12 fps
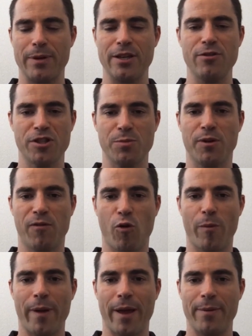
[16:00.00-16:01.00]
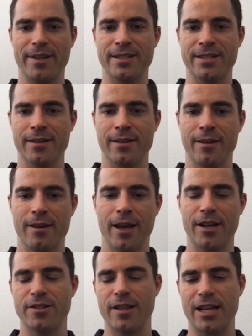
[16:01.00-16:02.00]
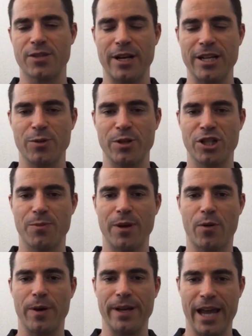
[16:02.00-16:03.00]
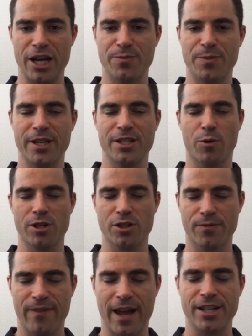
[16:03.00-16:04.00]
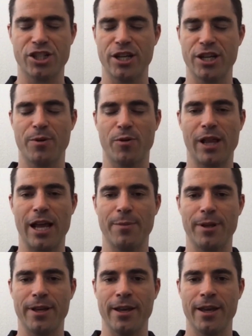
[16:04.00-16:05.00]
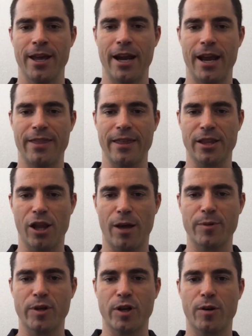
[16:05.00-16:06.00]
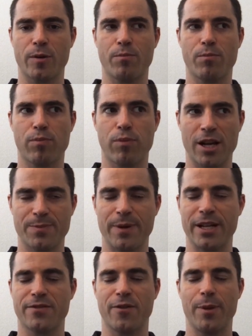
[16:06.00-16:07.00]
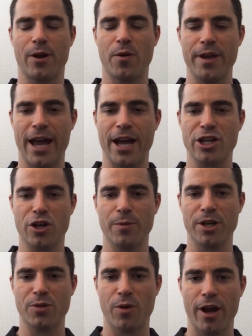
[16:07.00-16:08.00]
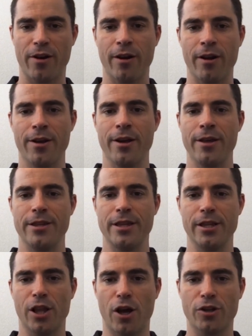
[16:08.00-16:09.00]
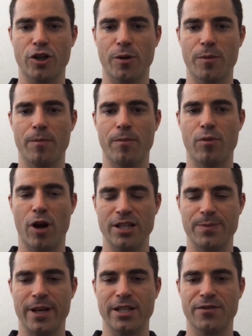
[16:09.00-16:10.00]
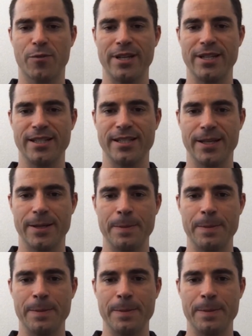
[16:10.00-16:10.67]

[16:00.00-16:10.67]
usable for payments. And so that's when I switched to Bitcoin Cash because it works fast, cheap, and reliably. And I think the long-term prospects for Bitcoin Cash are much brighter than the long-term prospects for BTC.